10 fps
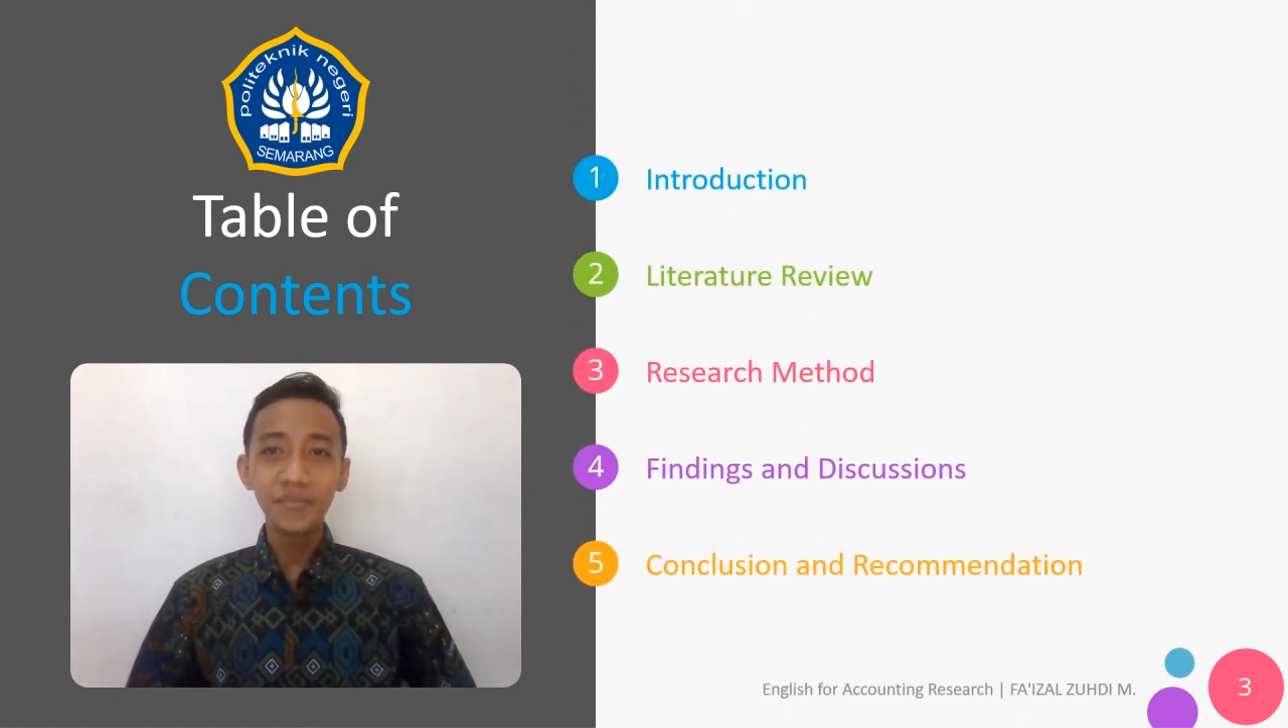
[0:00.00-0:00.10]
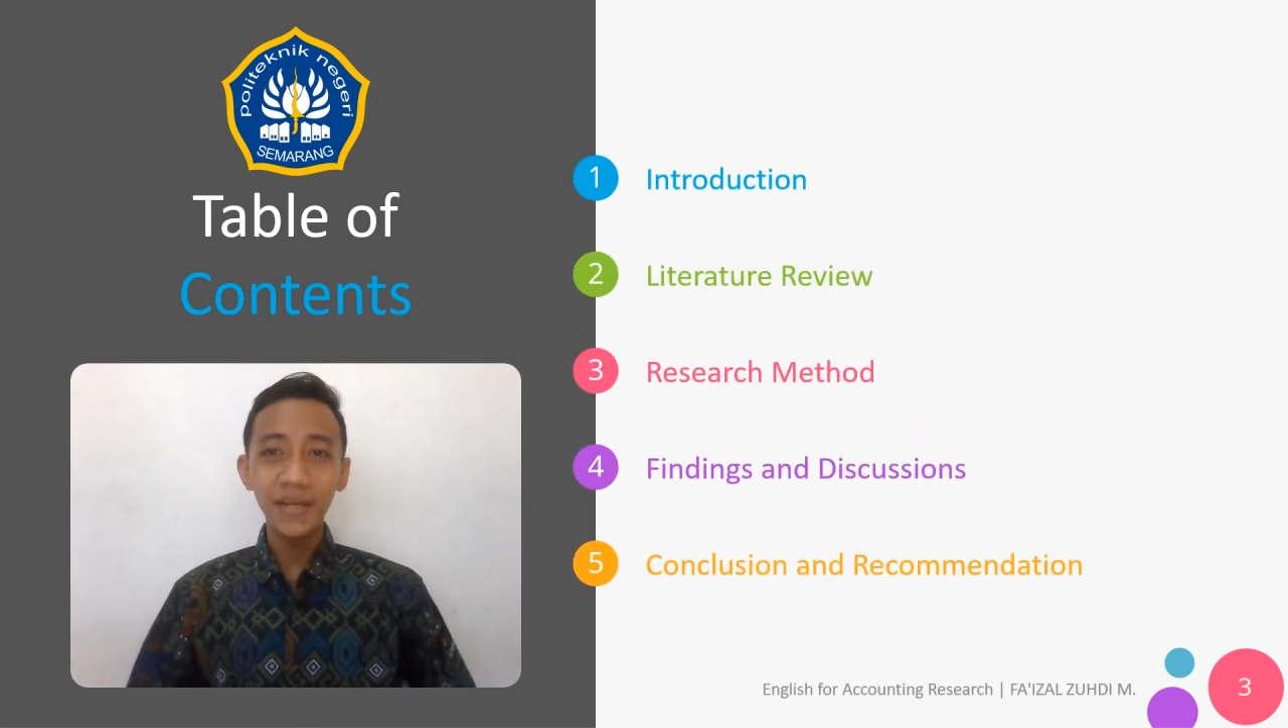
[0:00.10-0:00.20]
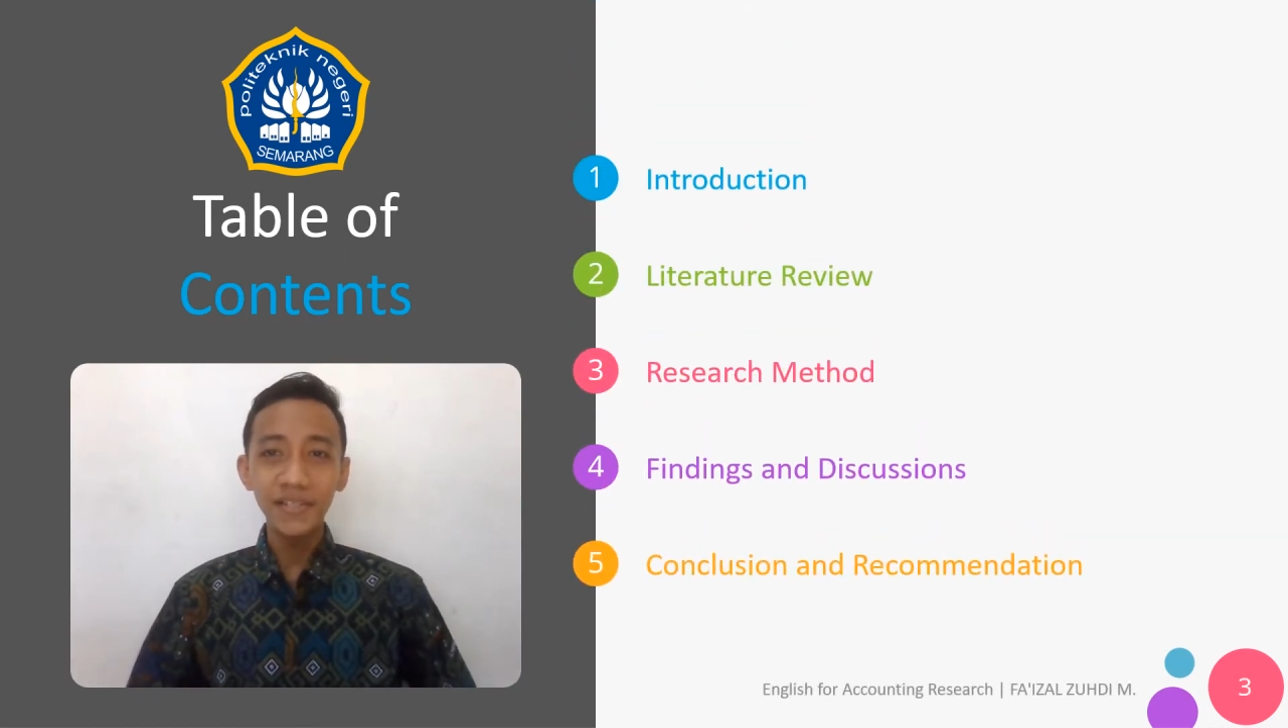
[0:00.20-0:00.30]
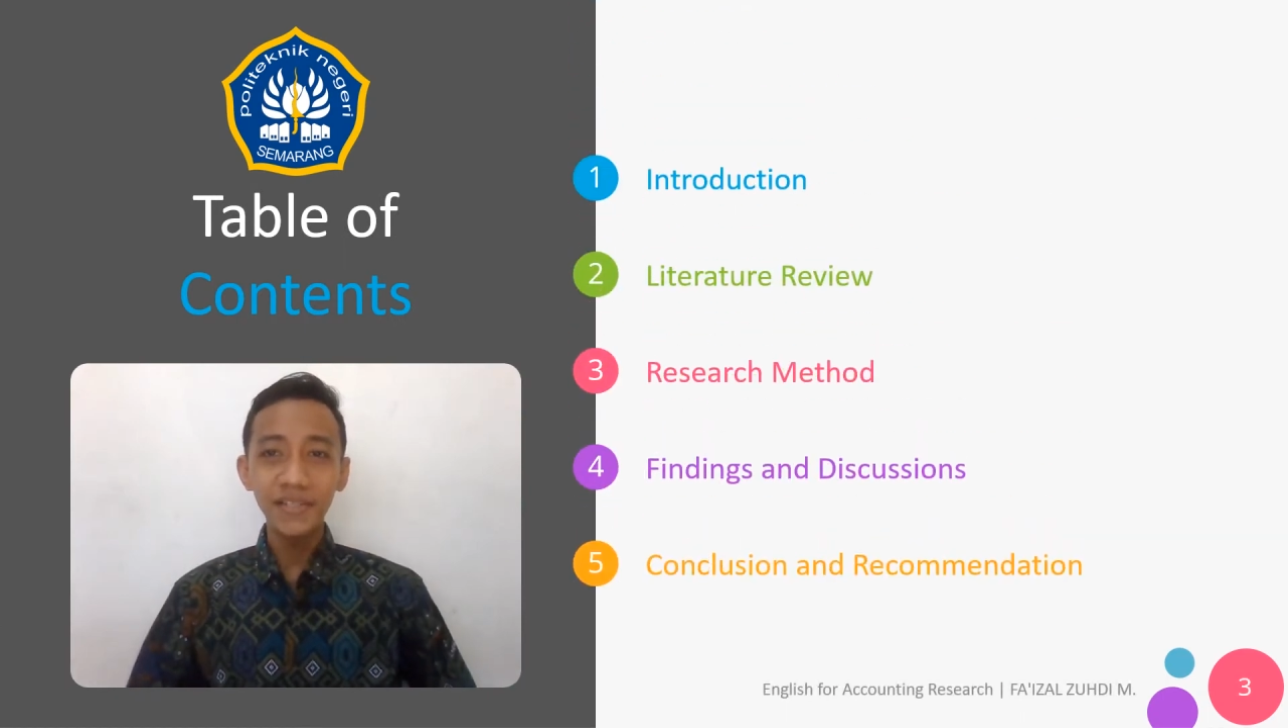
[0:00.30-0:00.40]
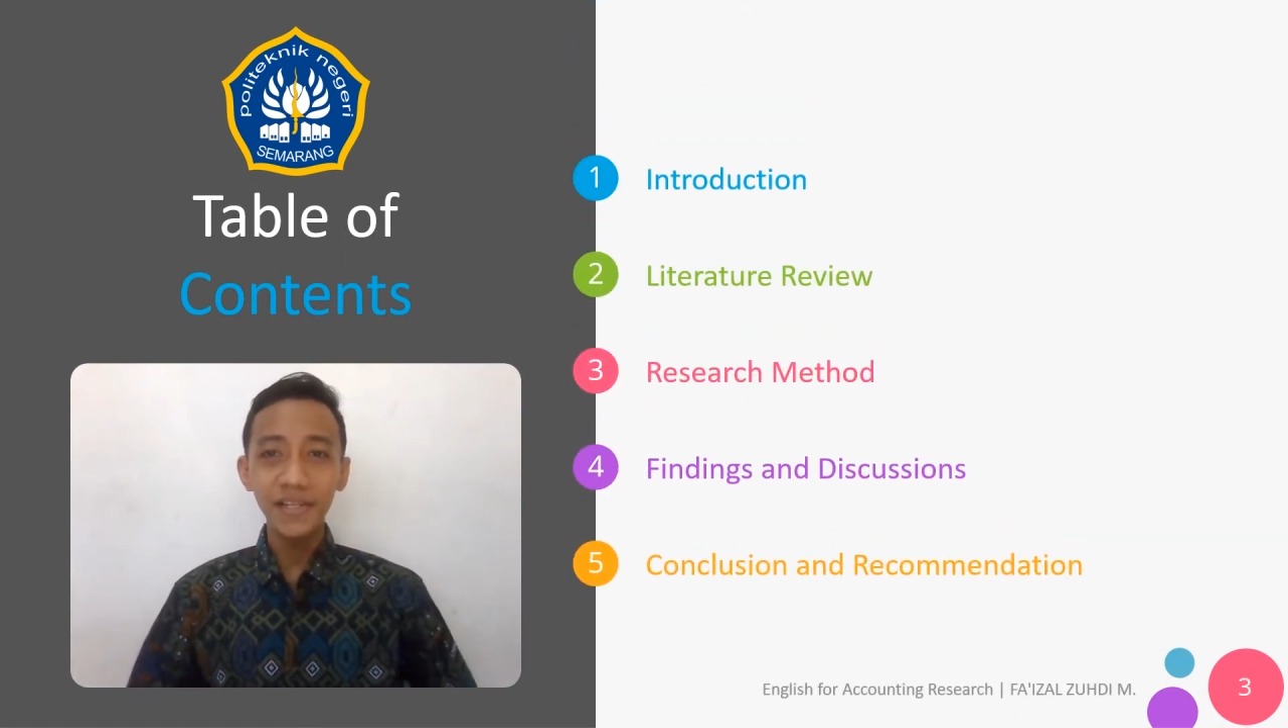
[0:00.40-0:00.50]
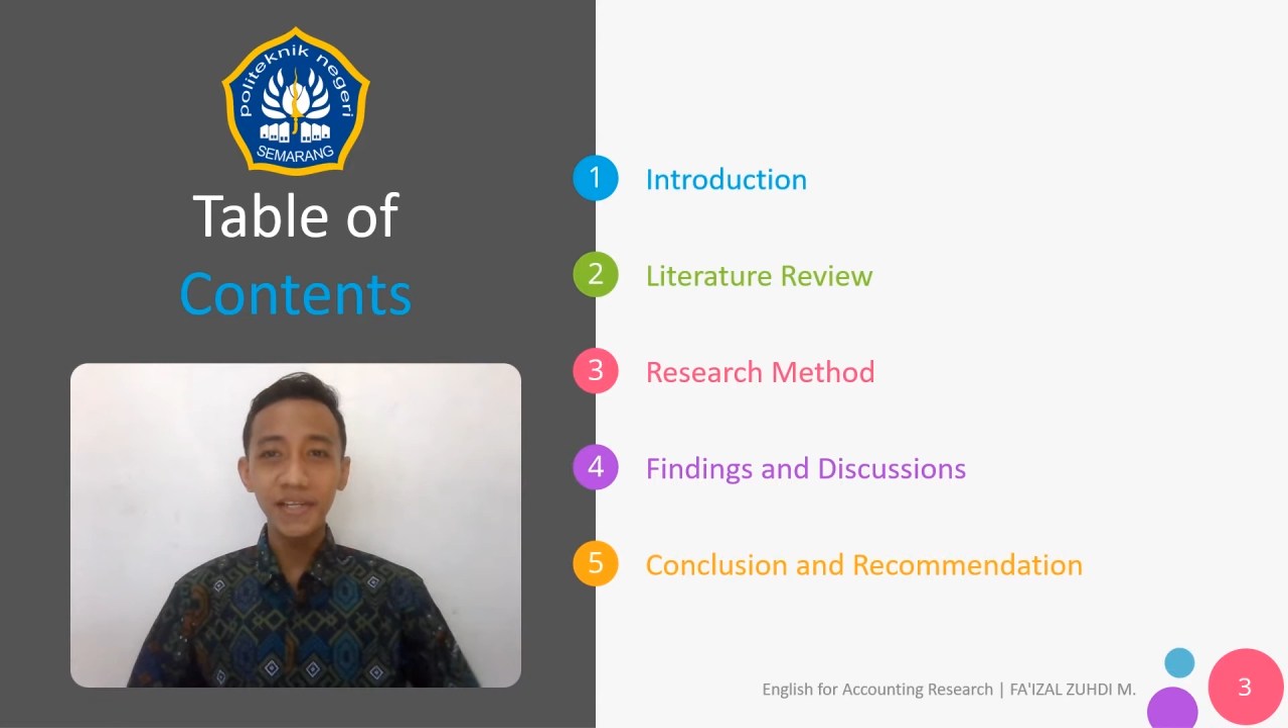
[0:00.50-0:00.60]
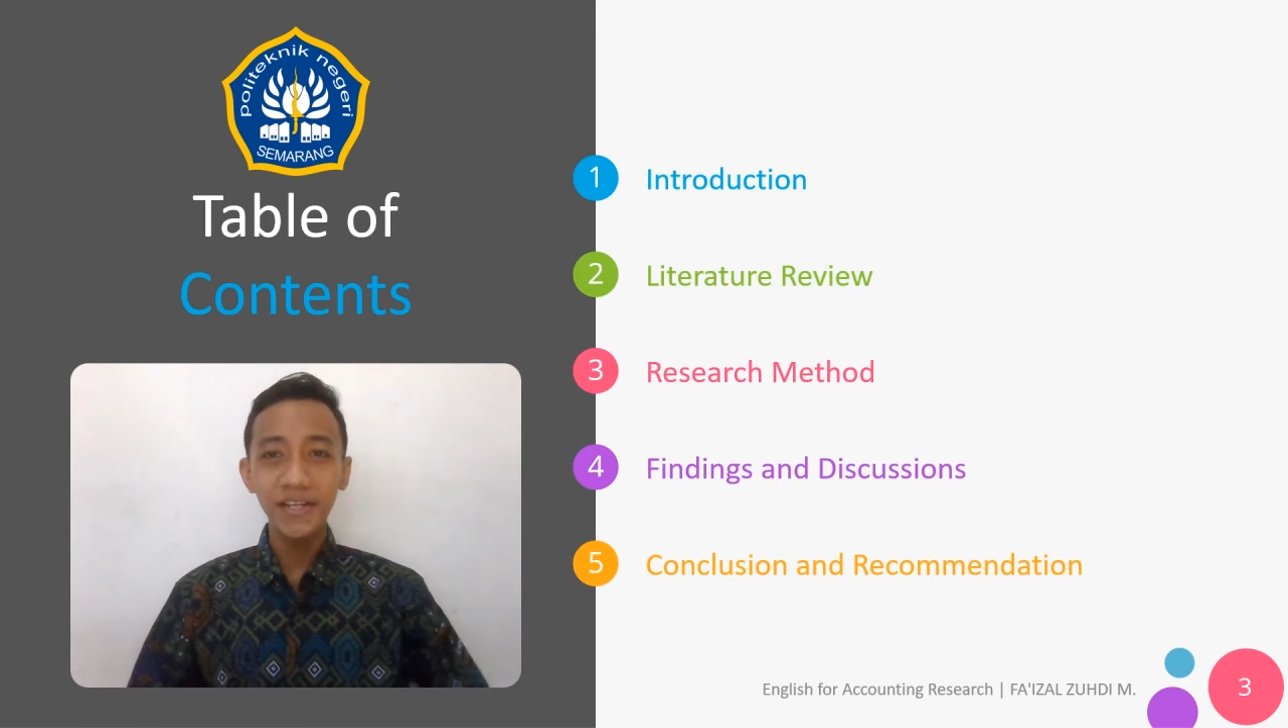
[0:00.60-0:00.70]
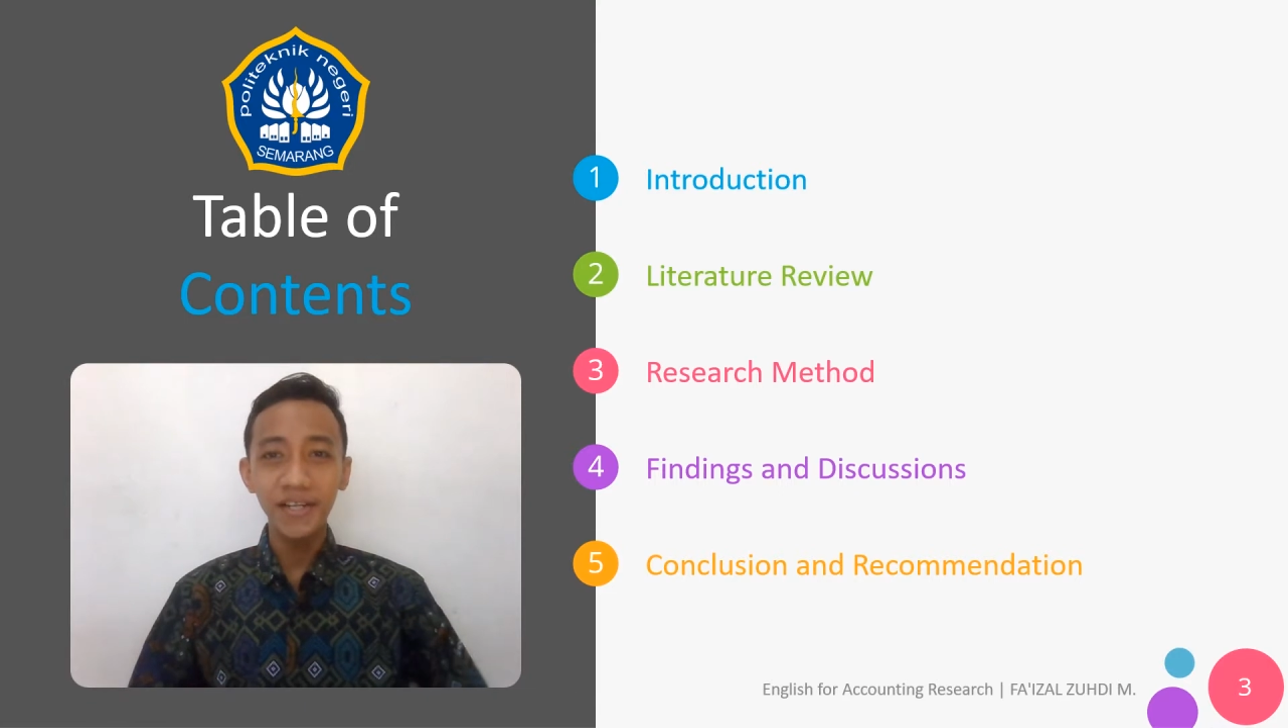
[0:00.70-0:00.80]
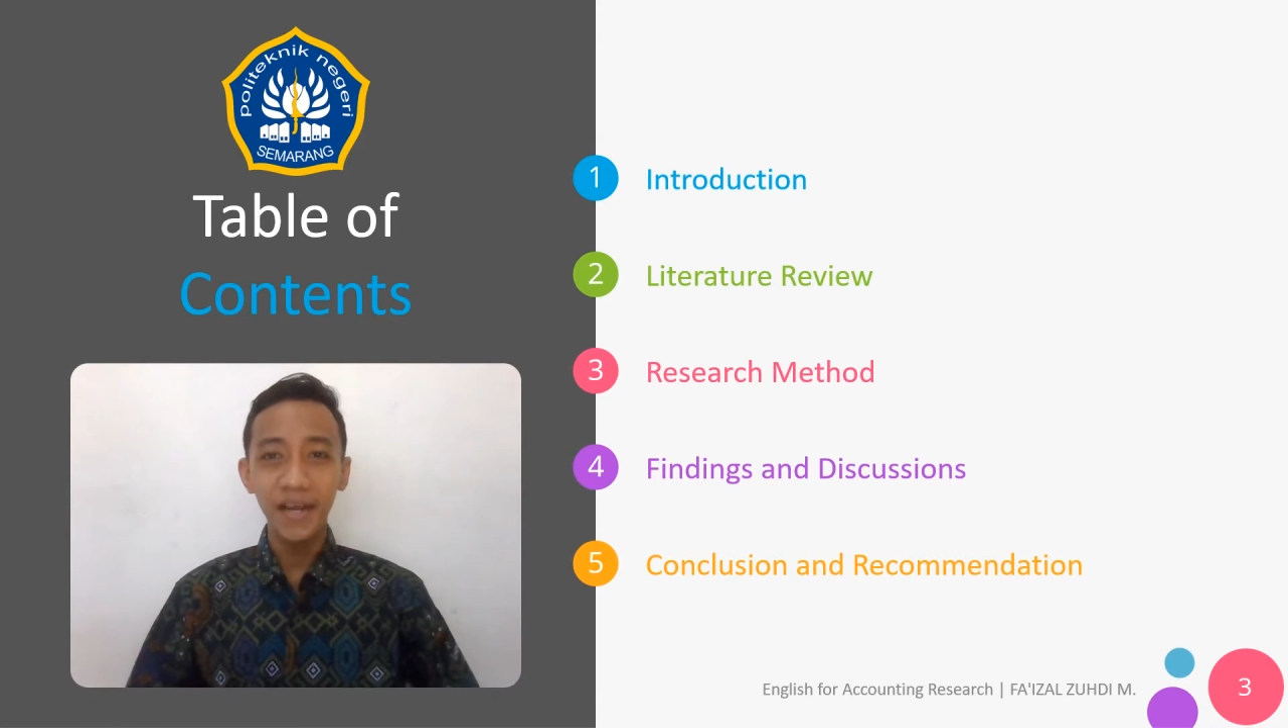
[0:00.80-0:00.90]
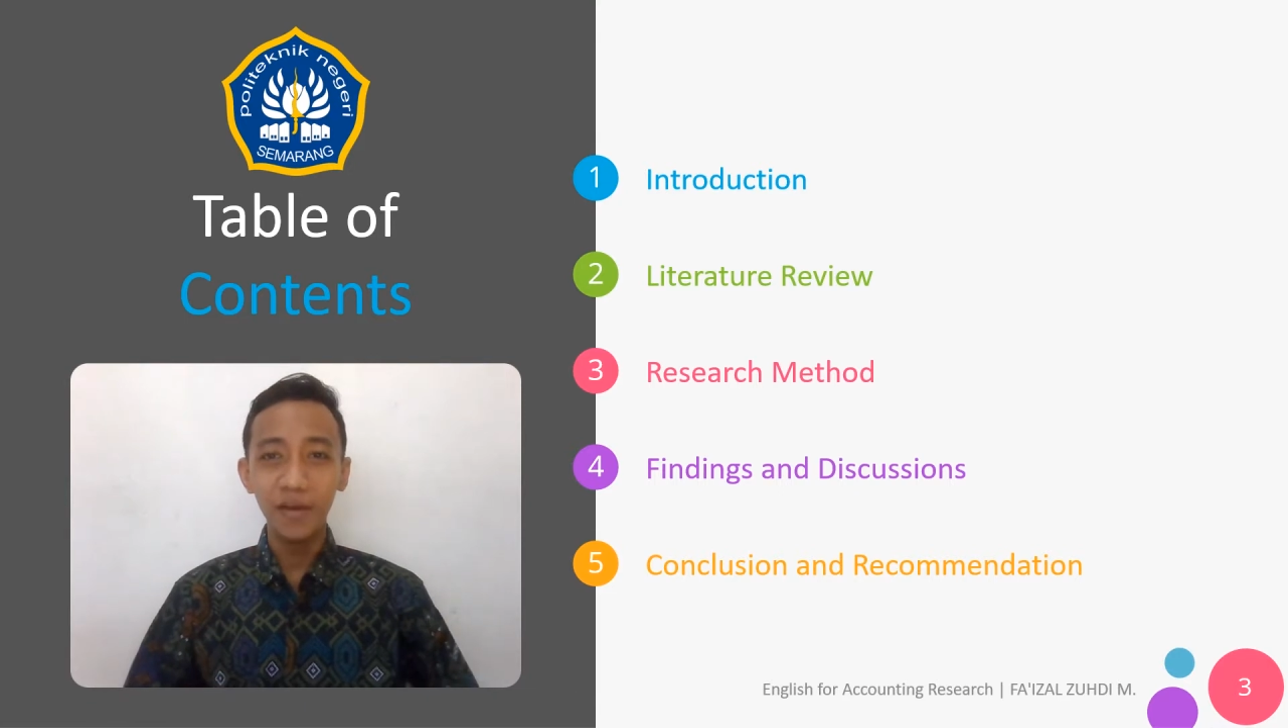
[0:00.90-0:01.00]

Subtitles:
presentation,